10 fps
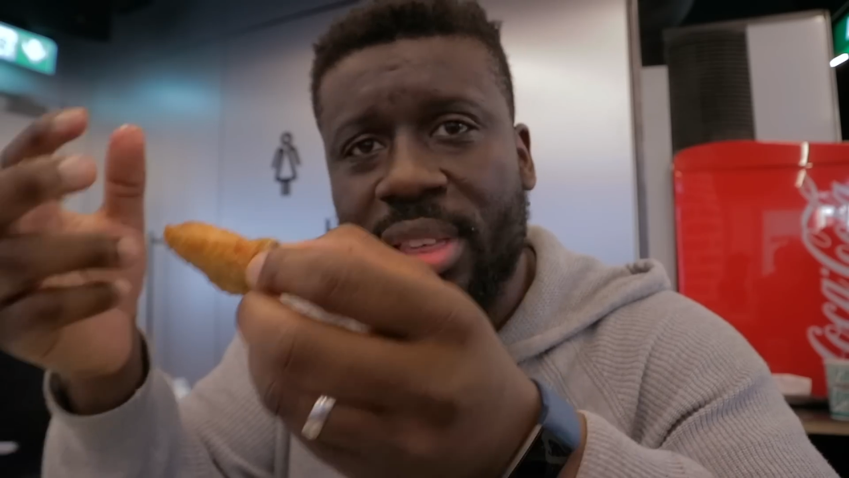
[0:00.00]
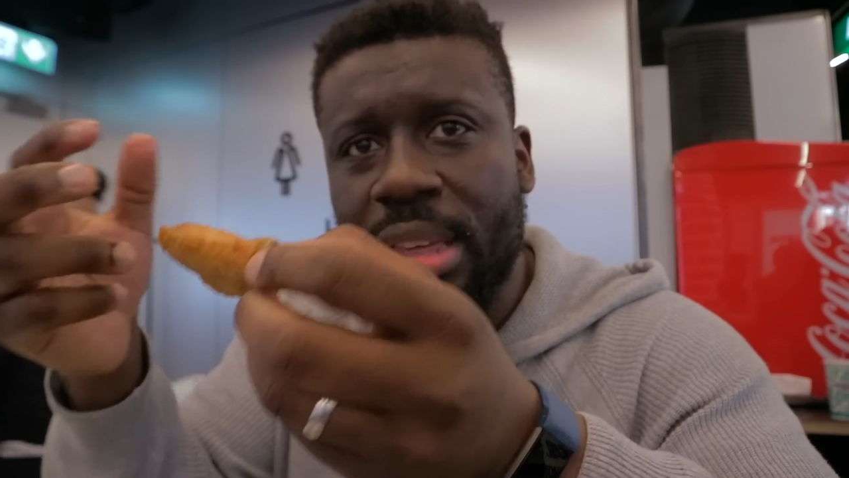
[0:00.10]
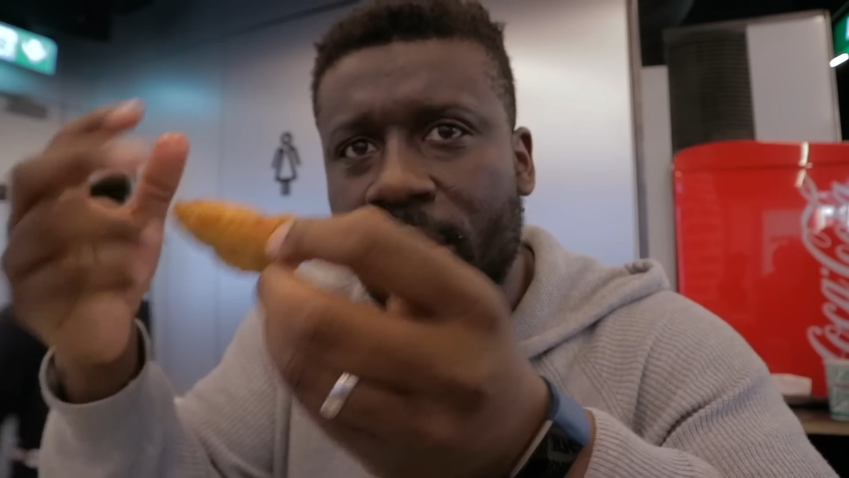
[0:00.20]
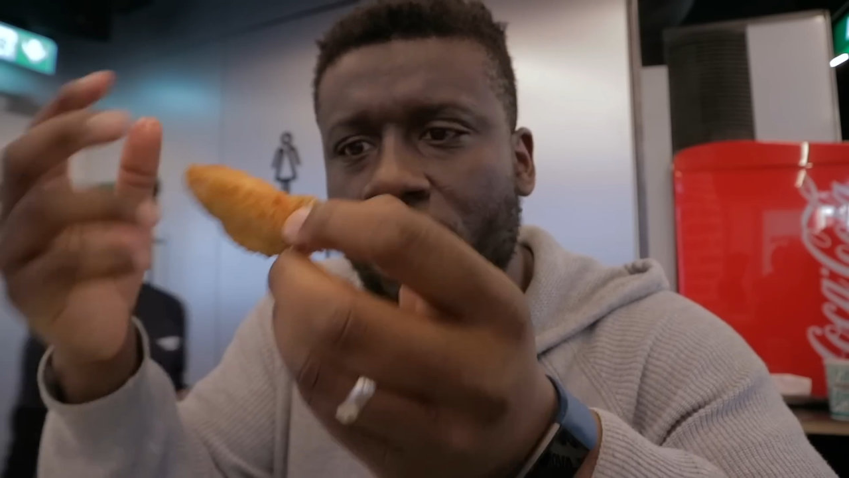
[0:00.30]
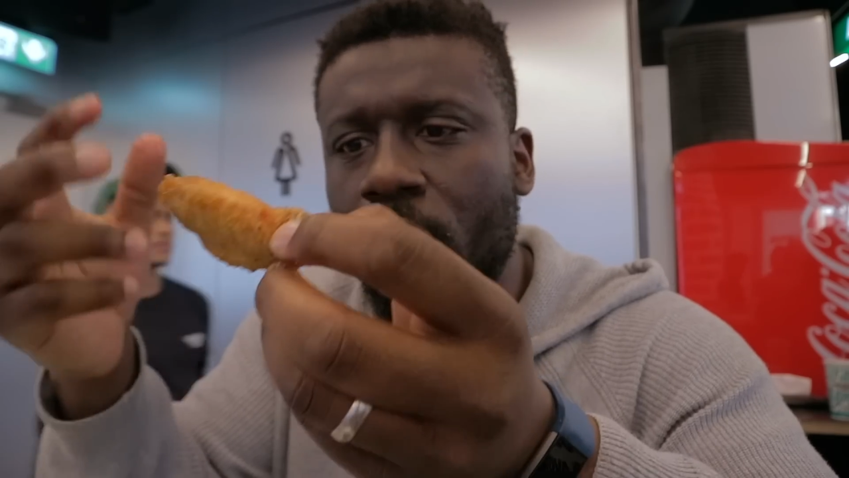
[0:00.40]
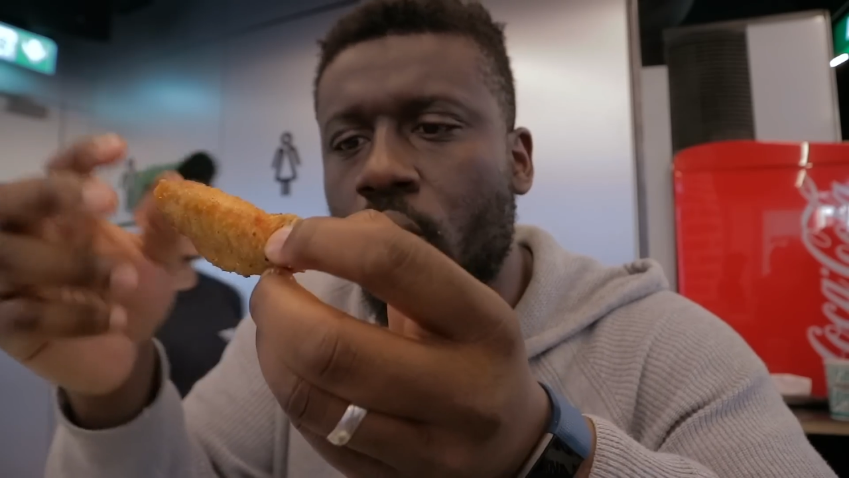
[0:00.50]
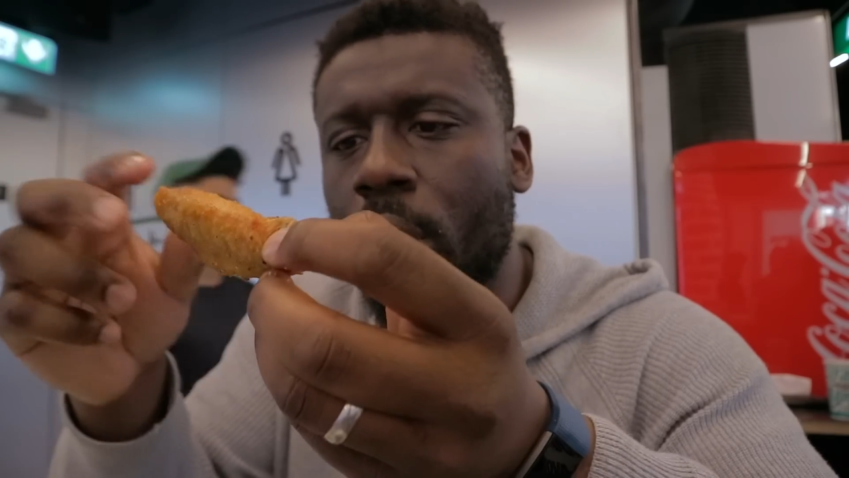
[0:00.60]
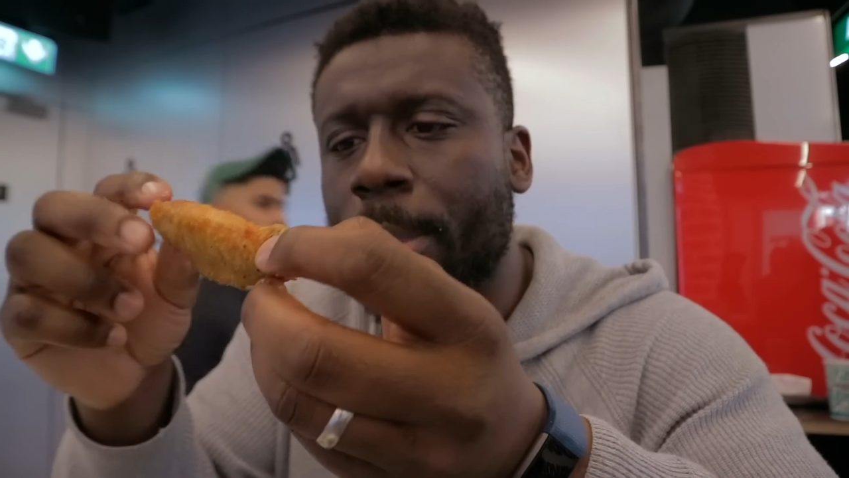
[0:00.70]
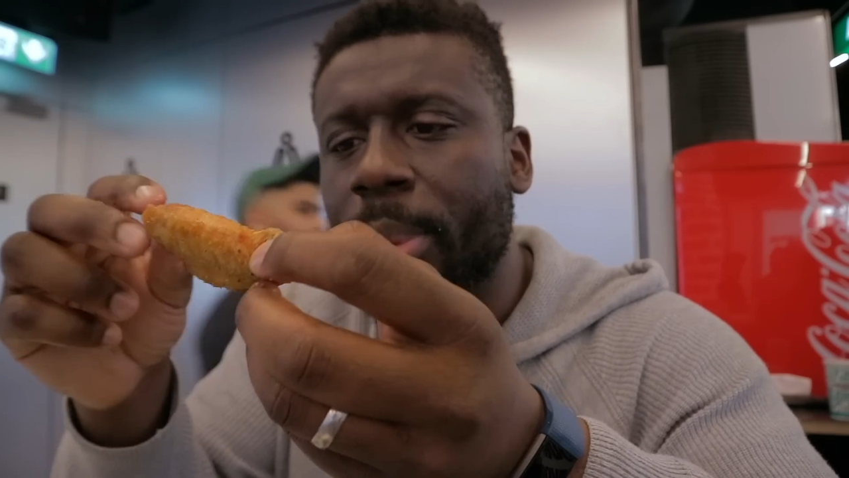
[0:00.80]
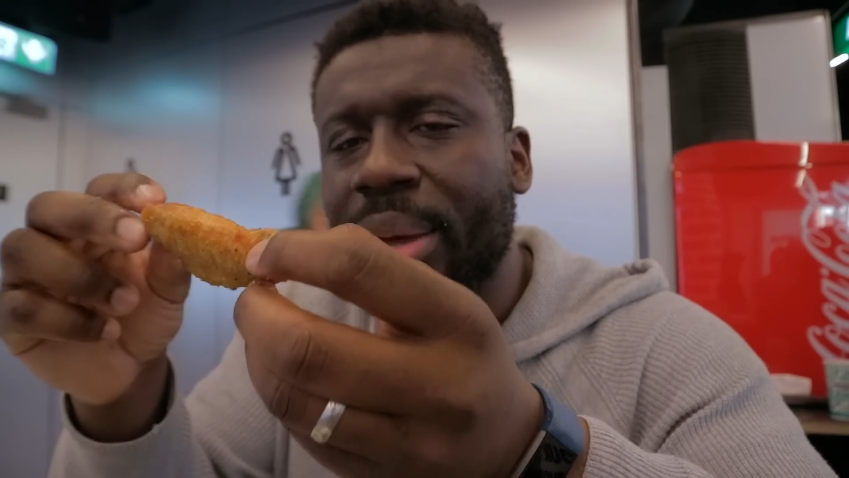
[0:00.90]
season and the
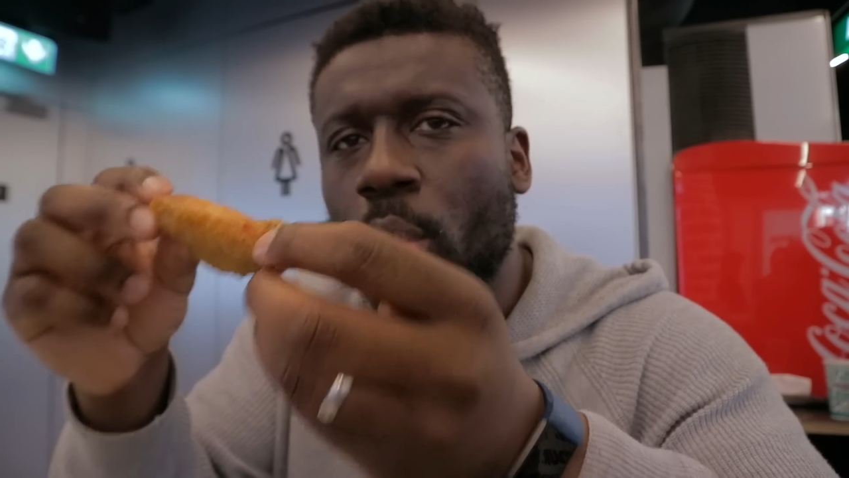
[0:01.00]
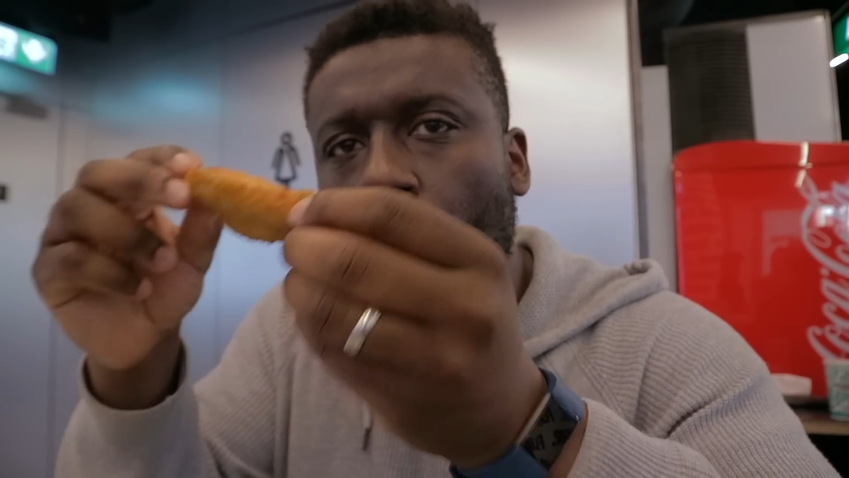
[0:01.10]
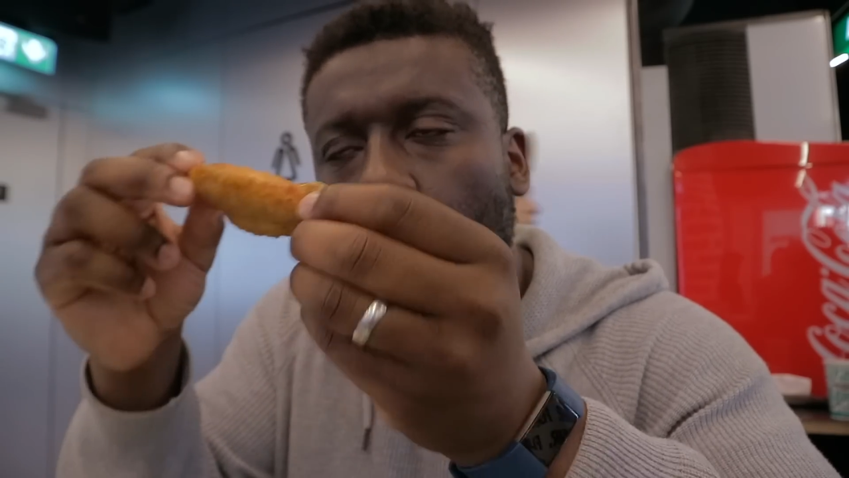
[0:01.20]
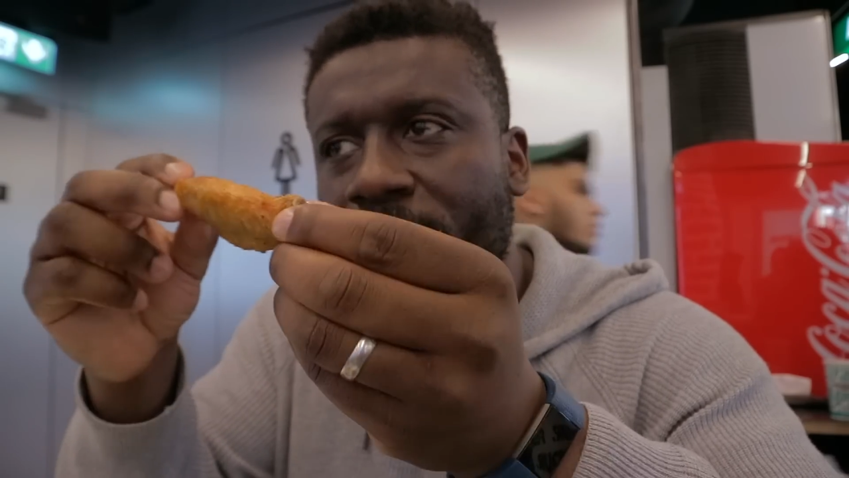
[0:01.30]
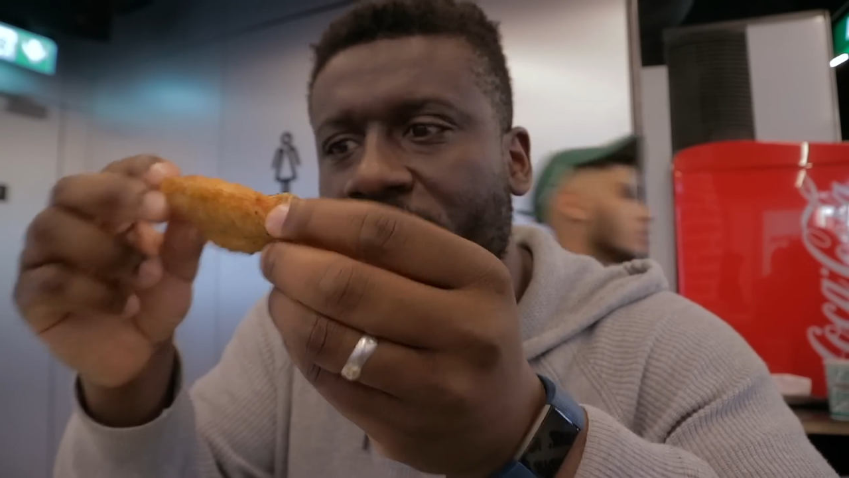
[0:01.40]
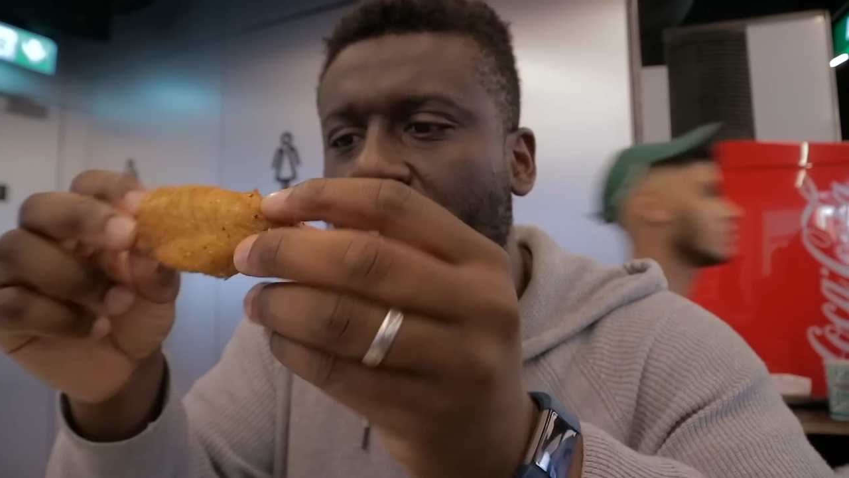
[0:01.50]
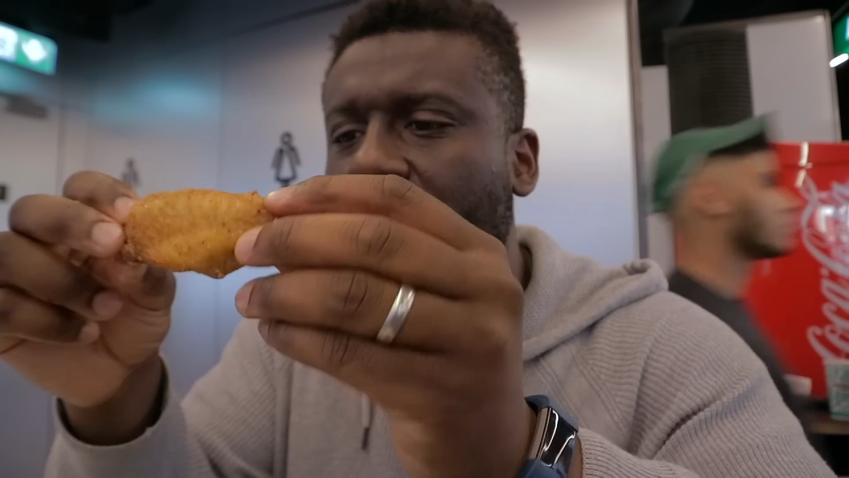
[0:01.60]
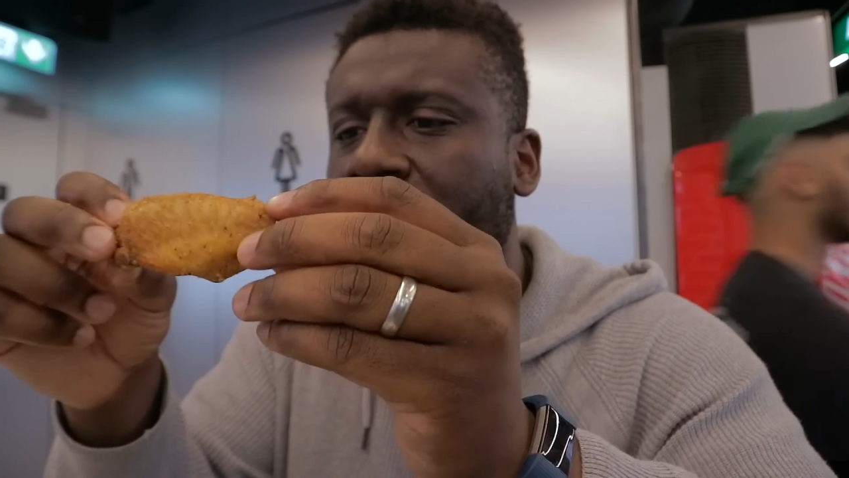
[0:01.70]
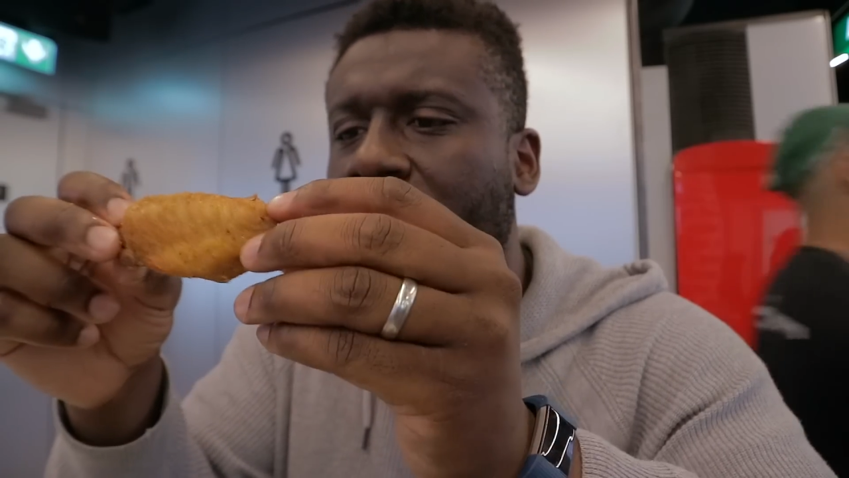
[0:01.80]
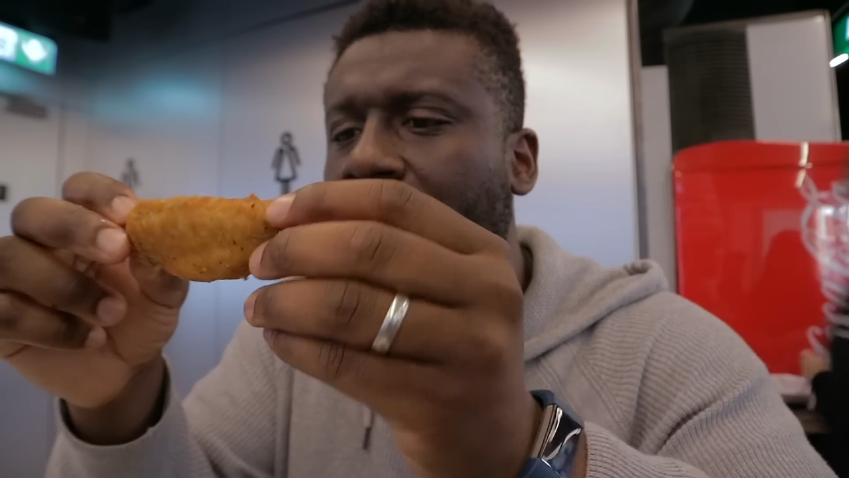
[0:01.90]
rub with the chicken,